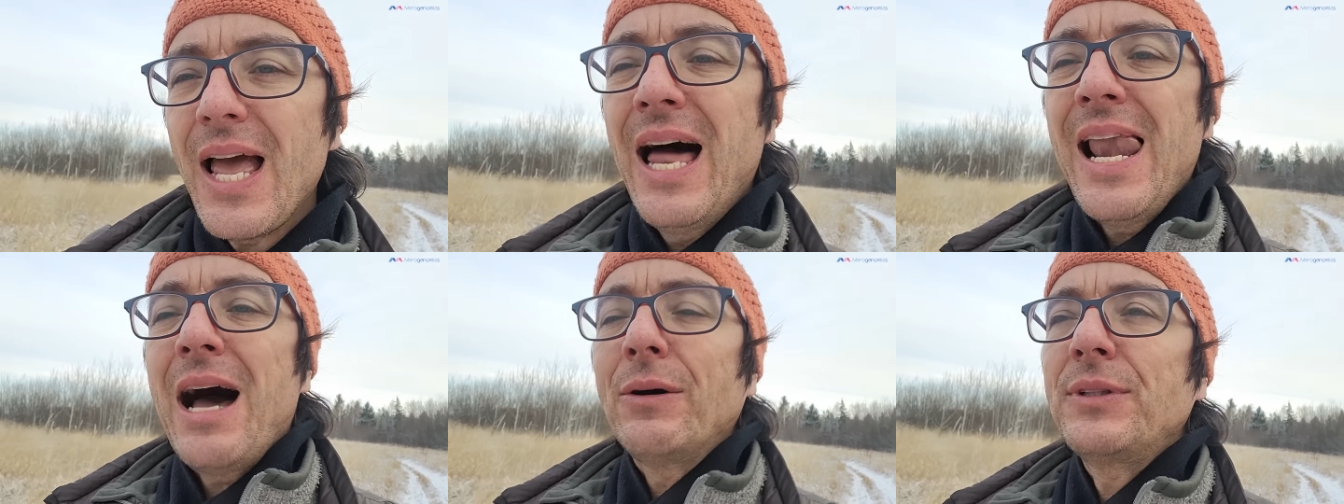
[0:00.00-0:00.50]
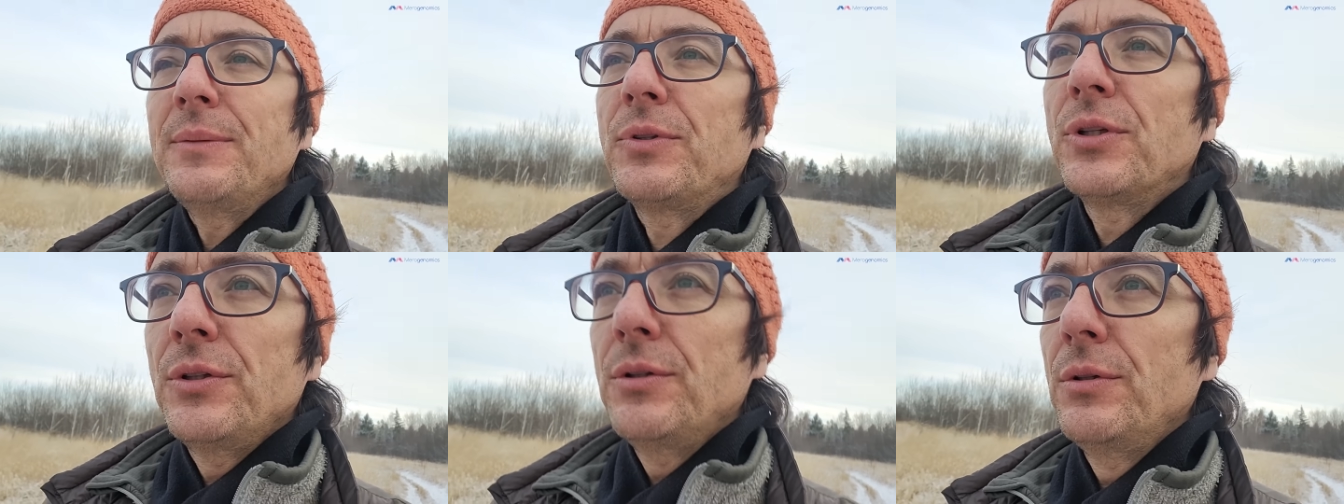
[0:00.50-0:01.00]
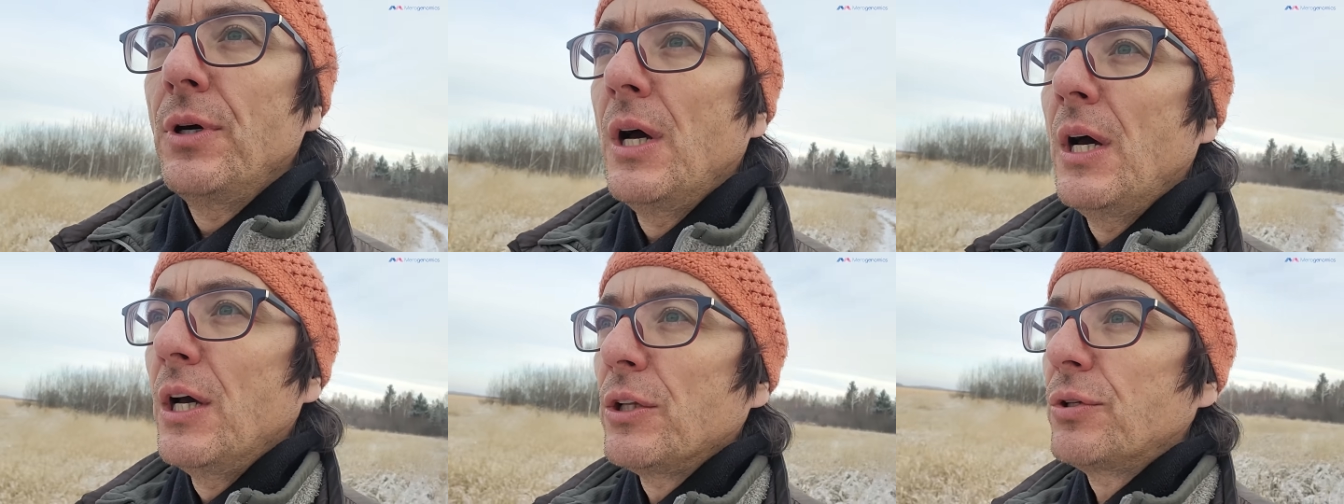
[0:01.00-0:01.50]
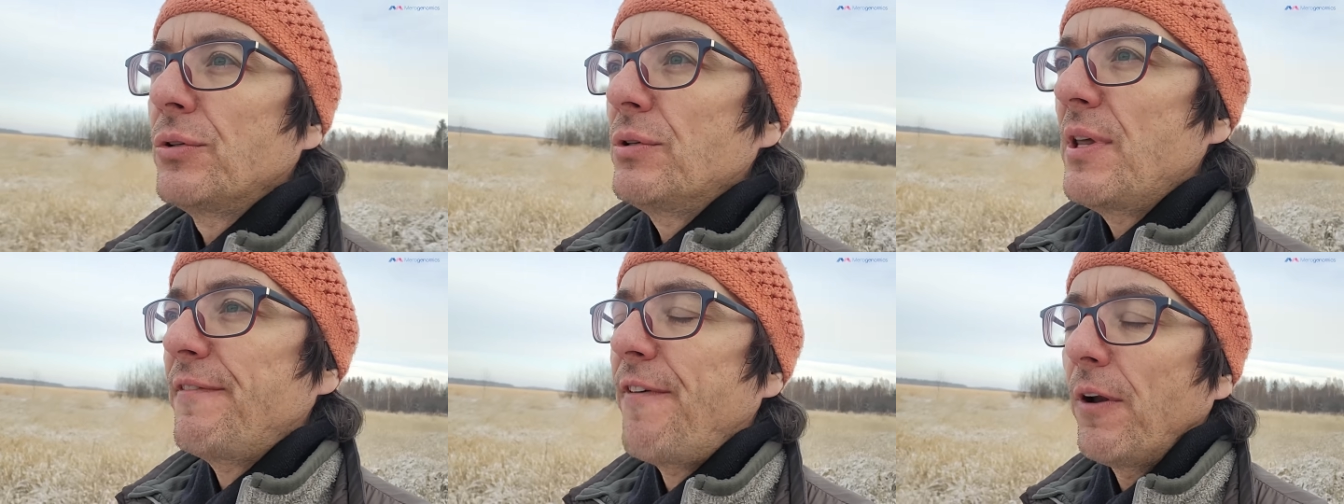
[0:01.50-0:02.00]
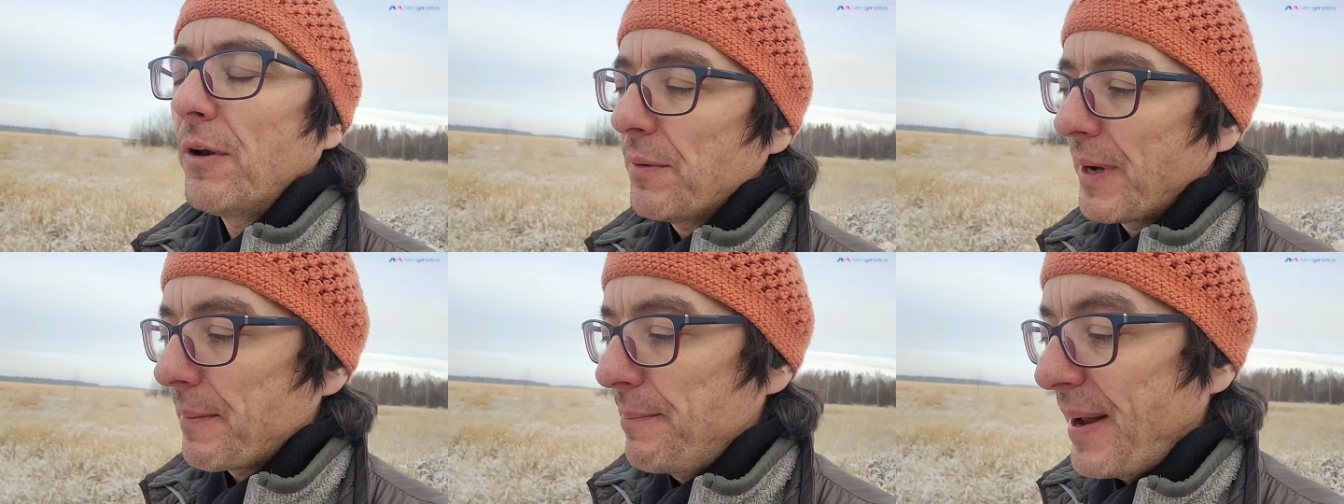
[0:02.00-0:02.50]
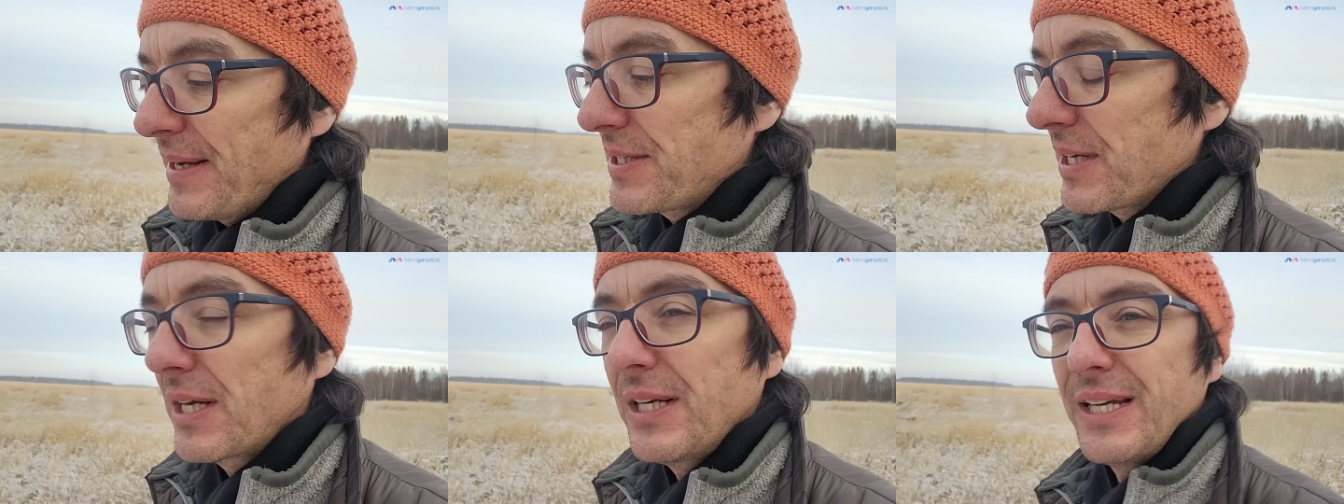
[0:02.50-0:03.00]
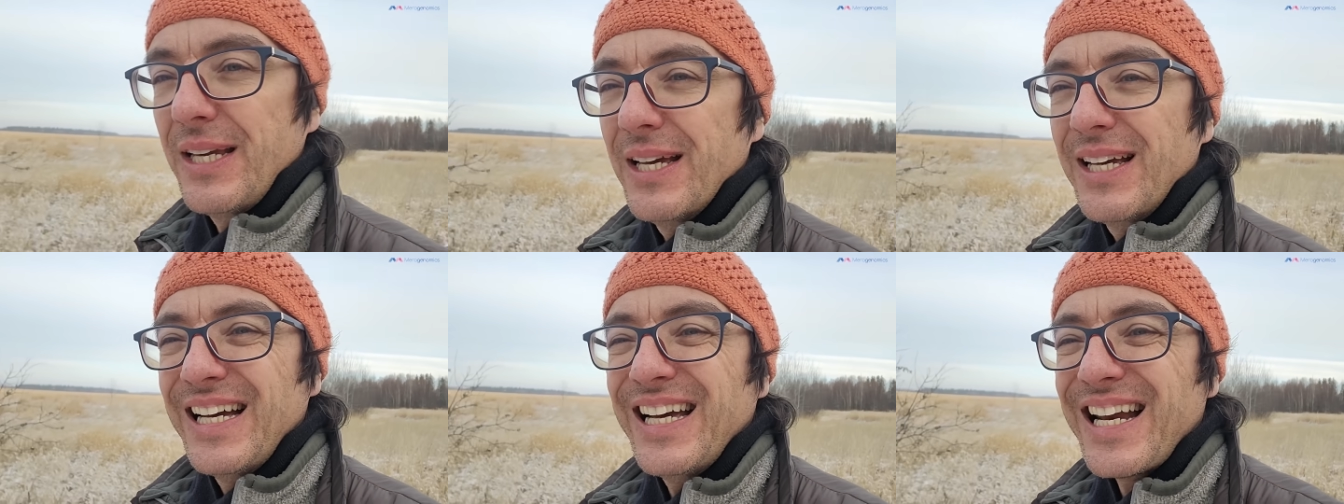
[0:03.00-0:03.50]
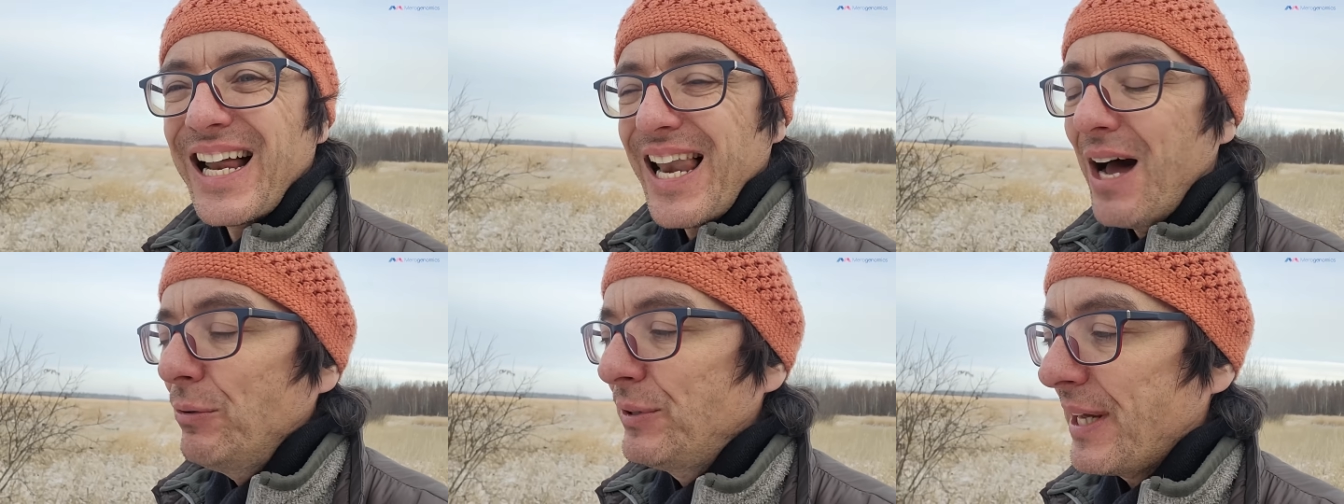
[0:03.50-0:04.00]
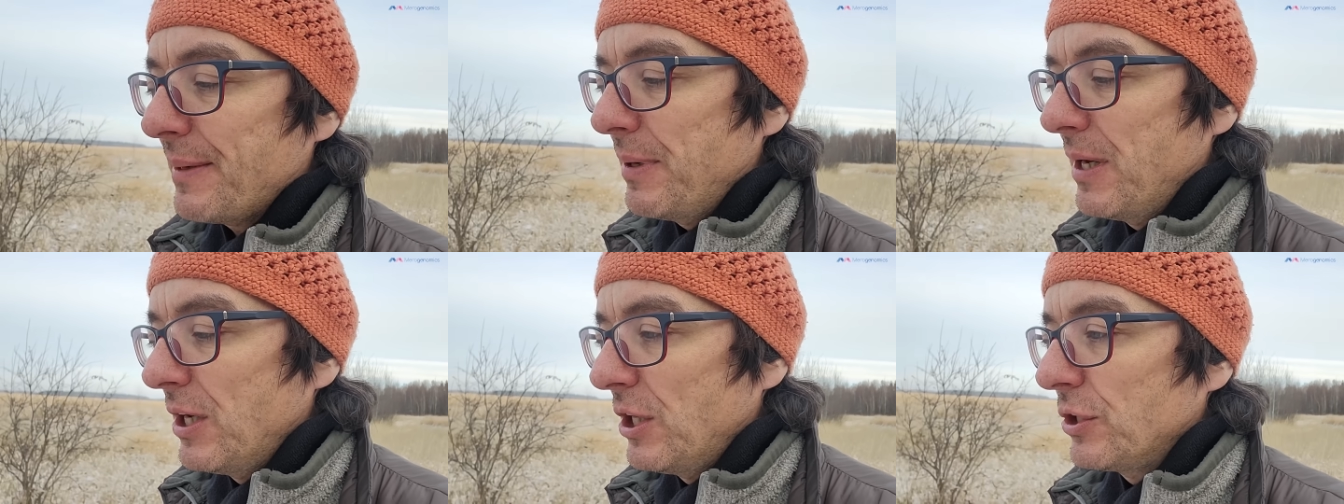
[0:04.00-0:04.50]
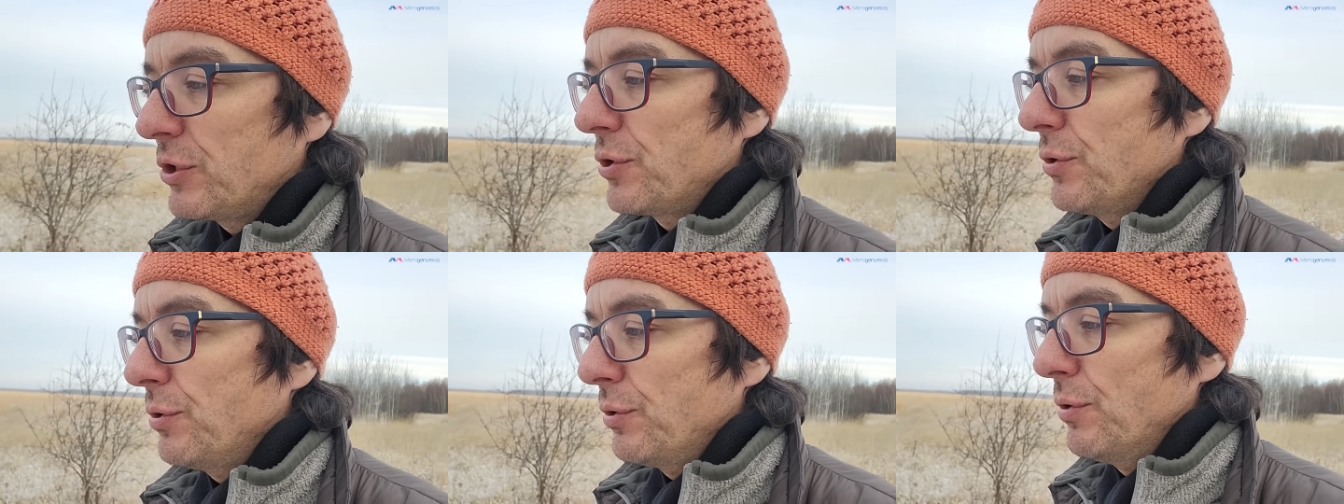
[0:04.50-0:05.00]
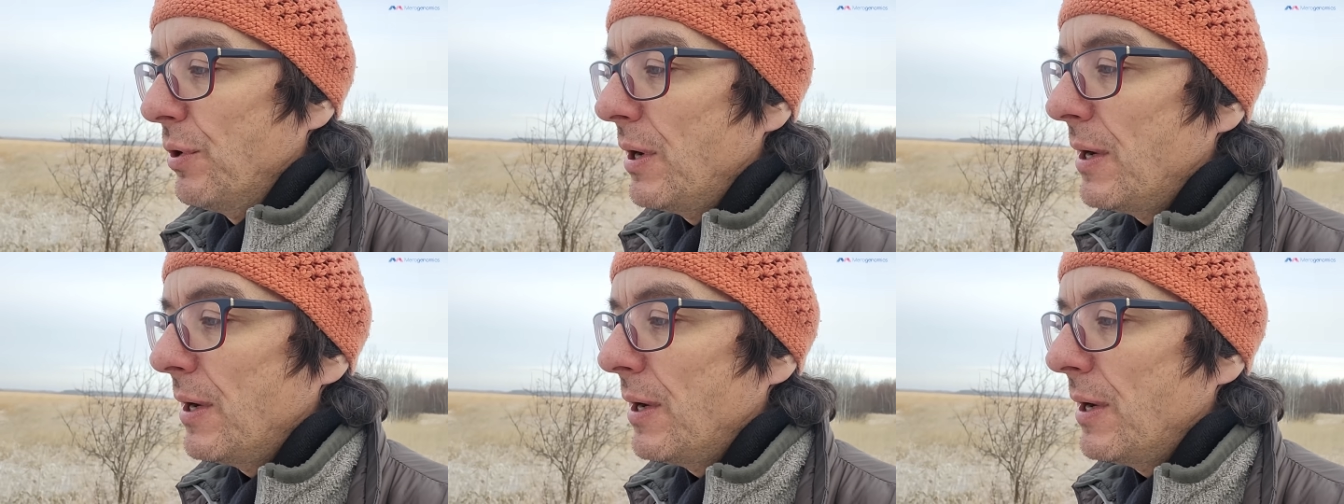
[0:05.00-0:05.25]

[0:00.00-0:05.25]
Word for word: allowed them to, to do the following. Basically, it allowed them to